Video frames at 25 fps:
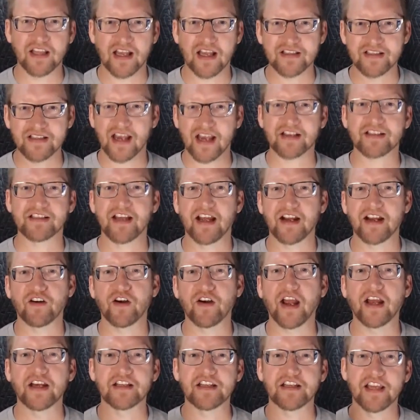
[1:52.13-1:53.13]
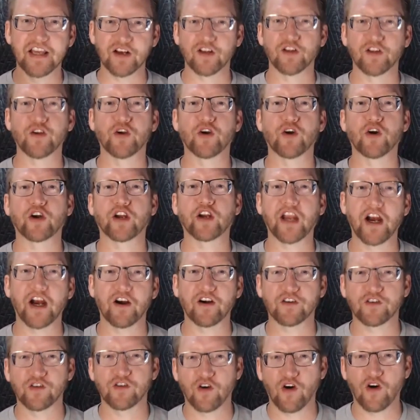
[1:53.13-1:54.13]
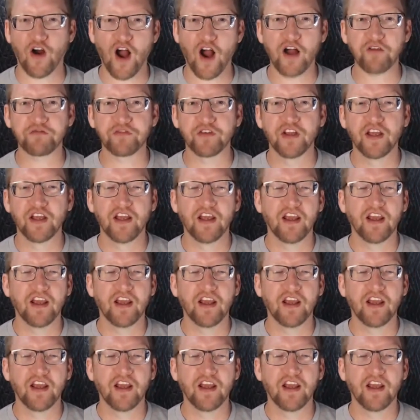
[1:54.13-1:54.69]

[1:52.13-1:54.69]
that Zack Snyder had killed her character off.